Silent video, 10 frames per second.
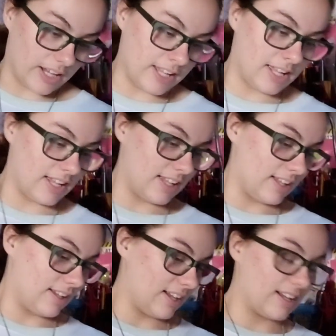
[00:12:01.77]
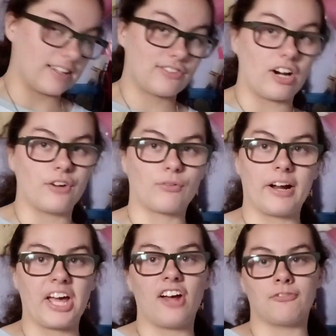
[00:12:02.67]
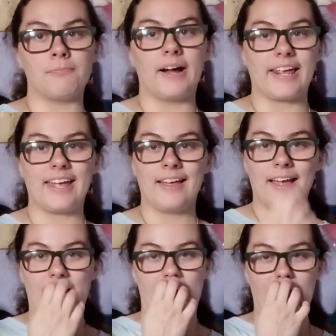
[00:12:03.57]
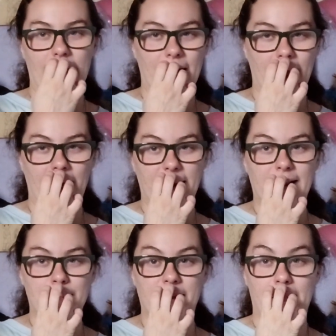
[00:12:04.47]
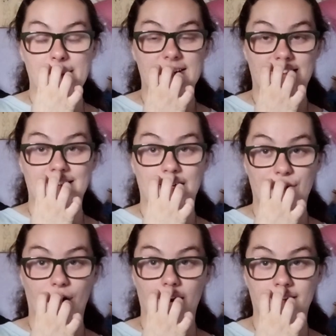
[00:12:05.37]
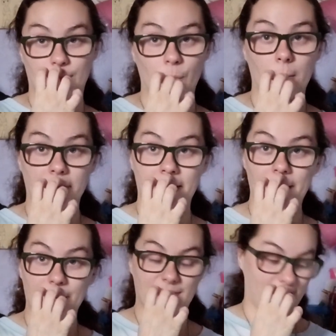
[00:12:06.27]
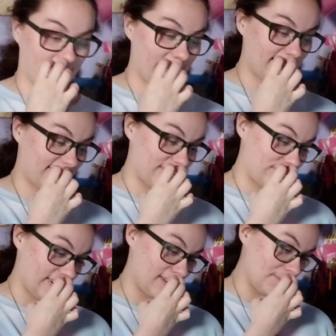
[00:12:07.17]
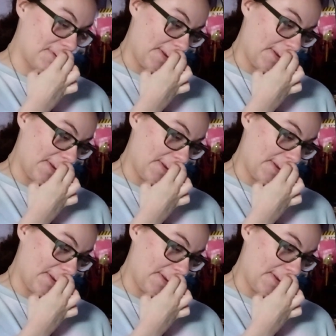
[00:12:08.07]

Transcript: he started running out of money, and he became addicted to drugs and women. So that's good for him.